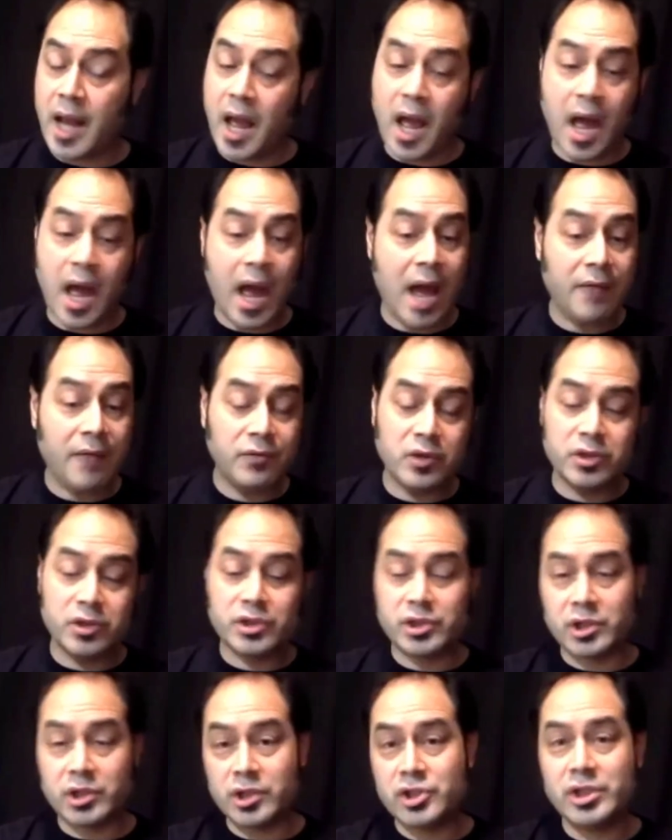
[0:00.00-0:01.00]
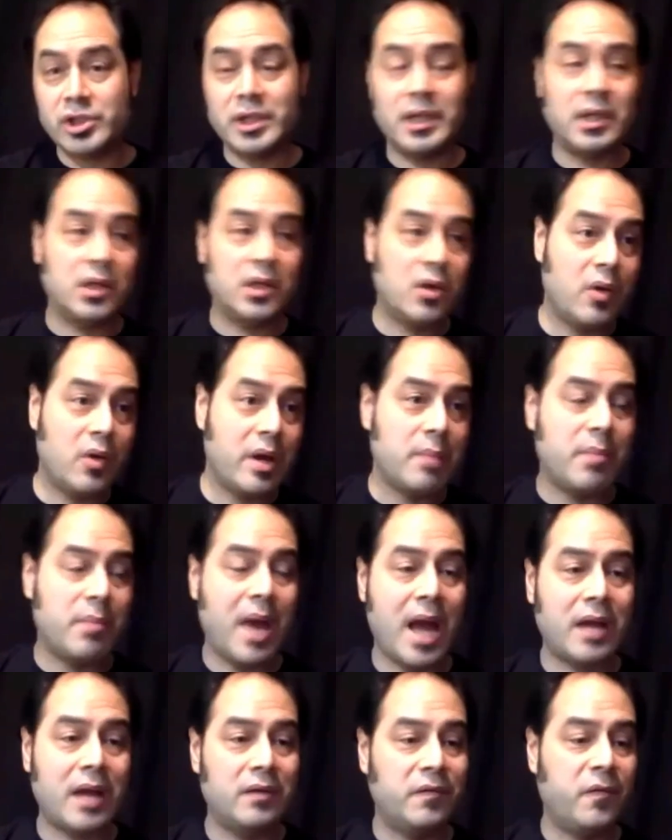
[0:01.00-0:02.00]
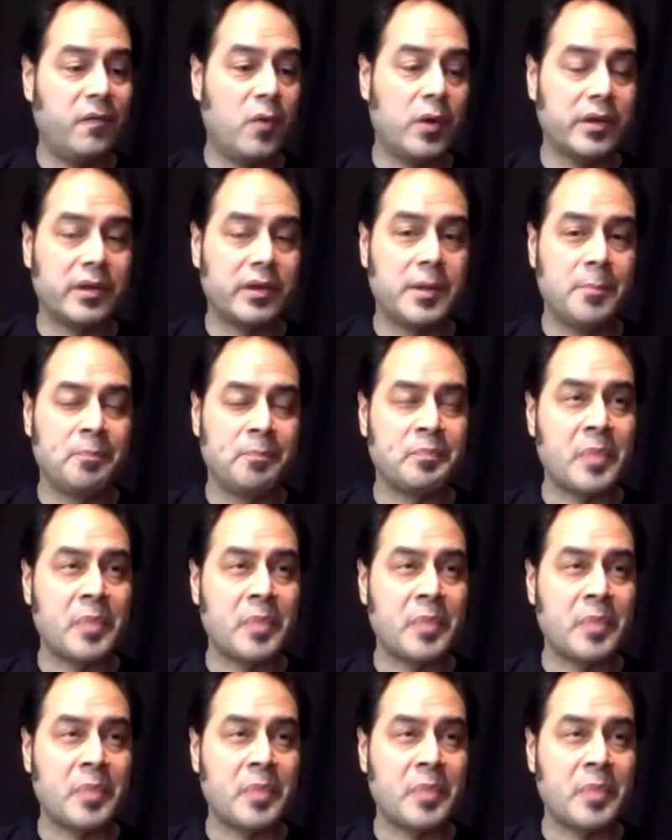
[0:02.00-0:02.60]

after searching and going back and forth,